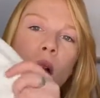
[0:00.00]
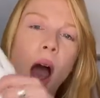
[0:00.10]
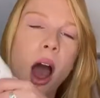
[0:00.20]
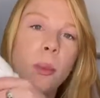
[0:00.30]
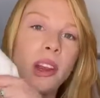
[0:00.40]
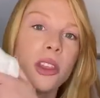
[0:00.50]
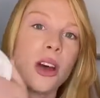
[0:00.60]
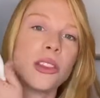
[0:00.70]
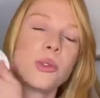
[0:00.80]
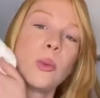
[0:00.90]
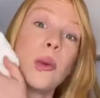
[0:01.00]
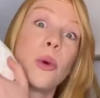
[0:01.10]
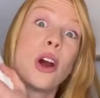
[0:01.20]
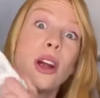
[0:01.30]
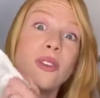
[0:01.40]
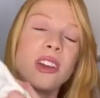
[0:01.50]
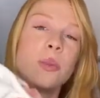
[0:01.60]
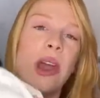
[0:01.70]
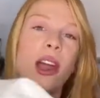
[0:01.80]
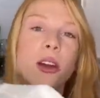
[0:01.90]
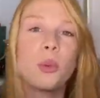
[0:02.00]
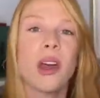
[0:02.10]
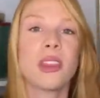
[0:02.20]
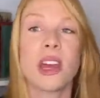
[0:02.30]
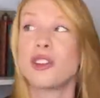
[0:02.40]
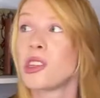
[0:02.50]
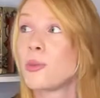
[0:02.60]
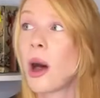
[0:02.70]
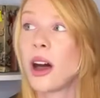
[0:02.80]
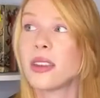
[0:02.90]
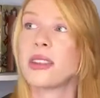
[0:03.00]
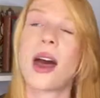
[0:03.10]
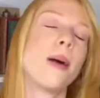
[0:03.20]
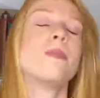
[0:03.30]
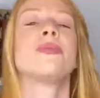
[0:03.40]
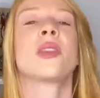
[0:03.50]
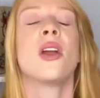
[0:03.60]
And I thought this would be perfect paired with, I just bought some